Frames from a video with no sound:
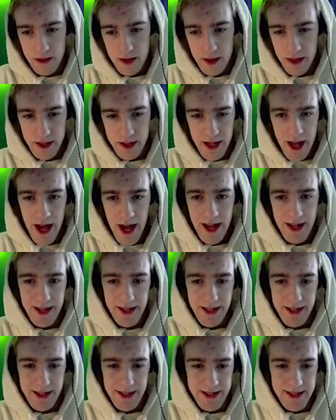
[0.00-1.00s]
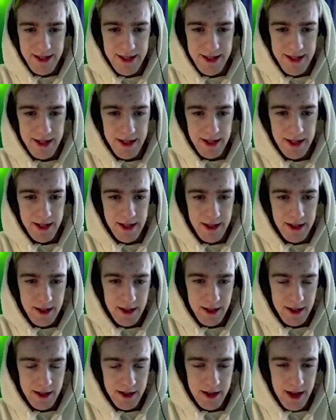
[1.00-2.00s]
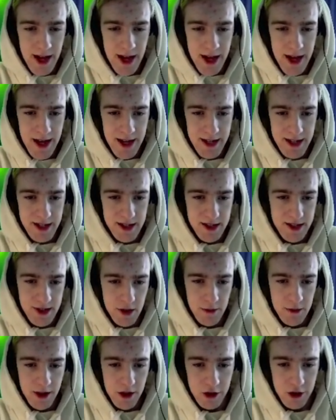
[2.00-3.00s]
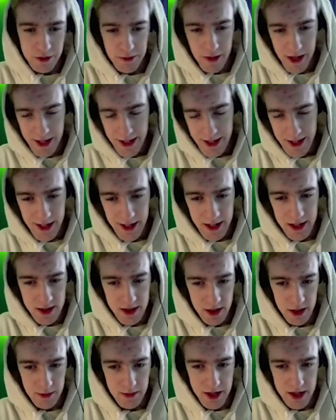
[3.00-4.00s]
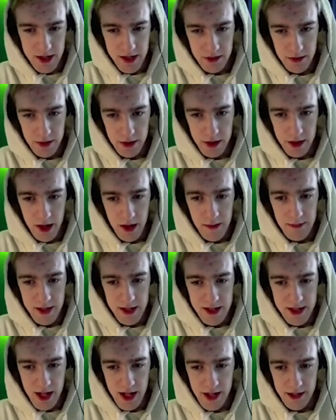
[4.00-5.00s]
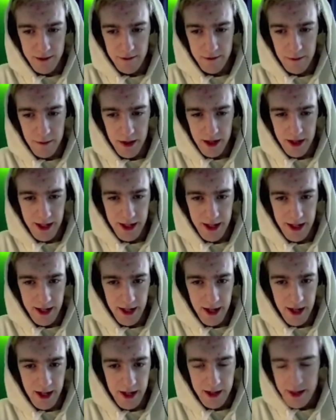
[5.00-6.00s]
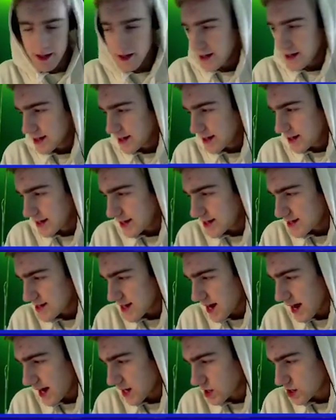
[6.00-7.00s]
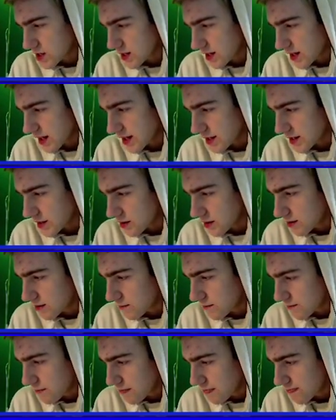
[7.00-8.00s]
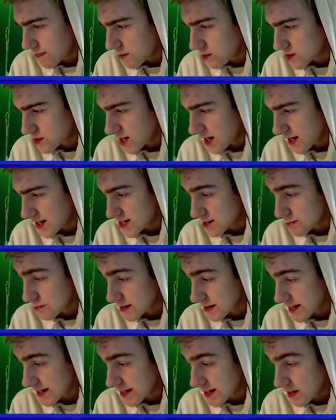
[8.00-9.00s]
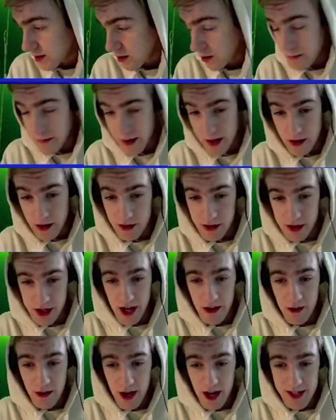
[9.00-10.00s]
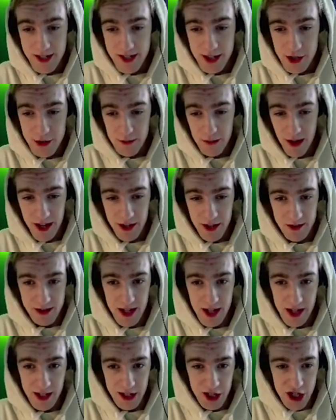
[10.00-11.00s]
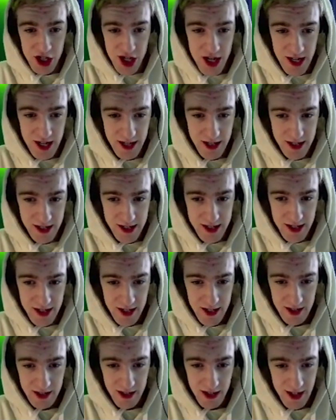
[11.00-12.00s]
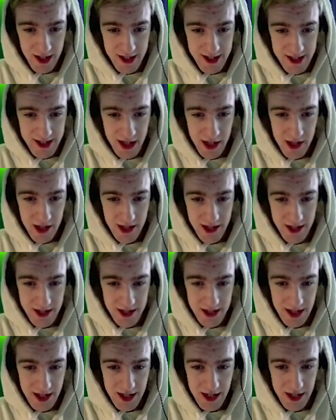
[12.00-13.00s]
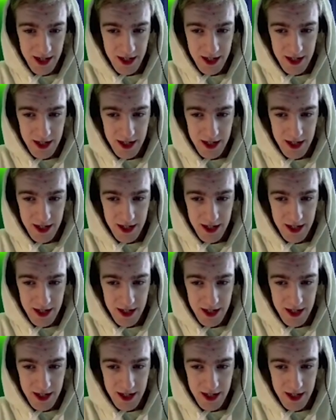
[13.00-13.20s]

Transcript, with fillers: Nice. Nice. Oh my gosh, Monkey King is gonna be so good. I'm excited for Monkey King. He's actually kind of good. Your tongue is bleeding? Oh my gosh, how hard did you bite your tongue? Jeez. Like, seriously.